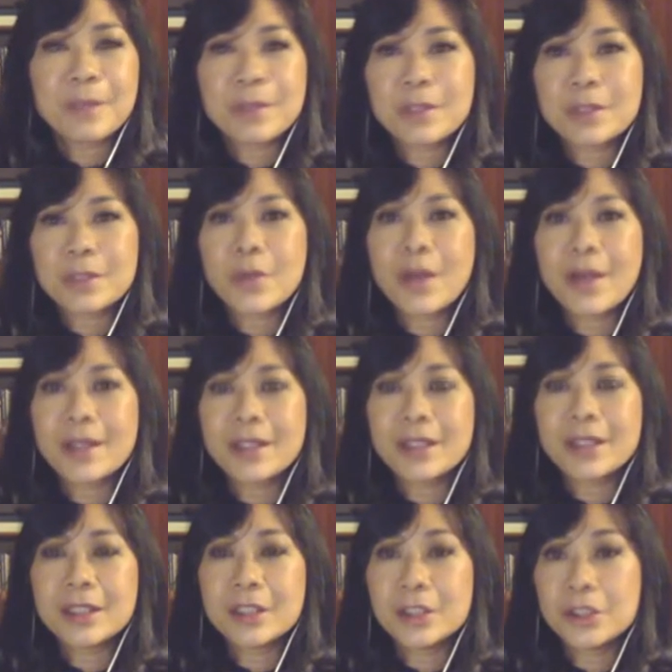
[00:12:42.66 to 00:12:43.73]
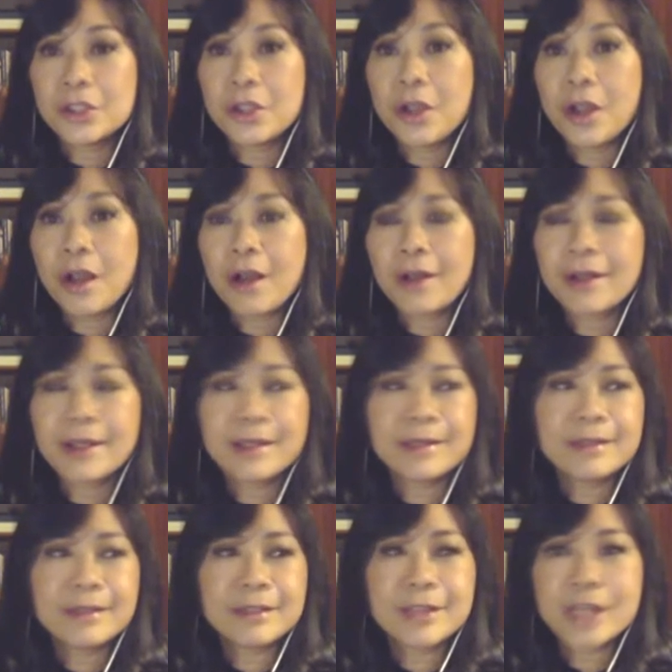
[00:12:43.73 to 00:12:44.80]
There was quite a shock
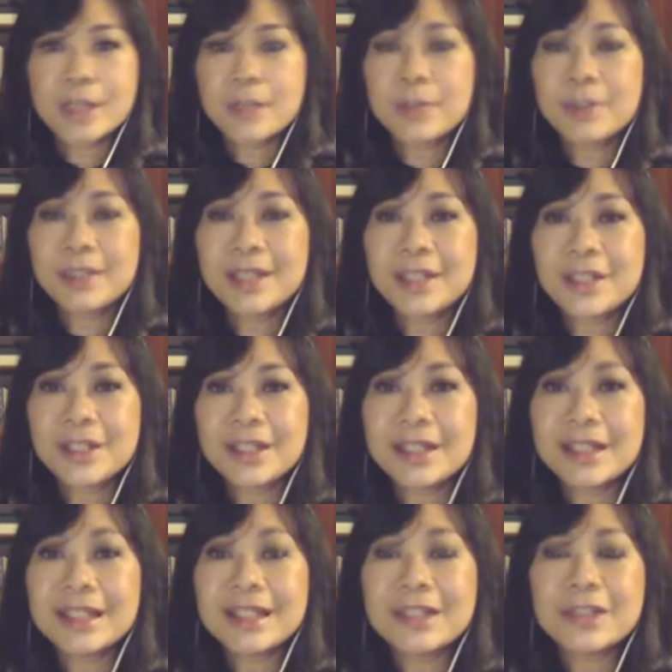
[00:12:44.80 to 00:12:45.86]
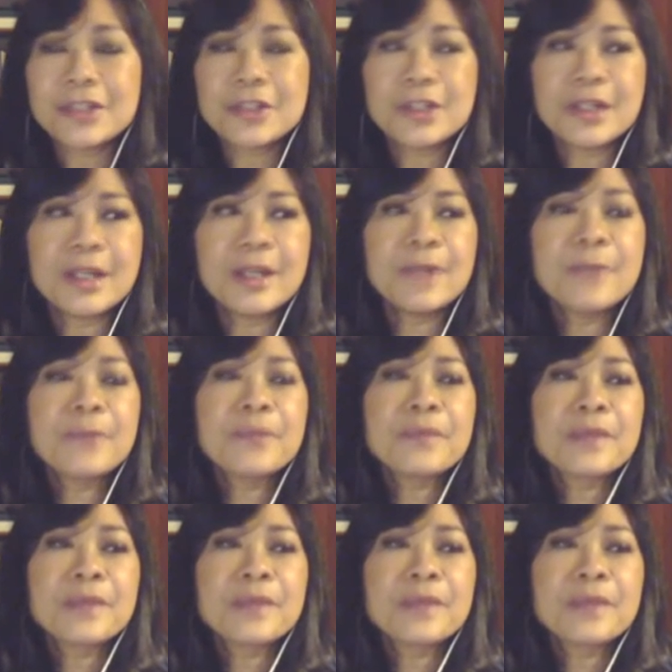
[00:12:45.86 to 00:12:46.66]
in the transportation industry.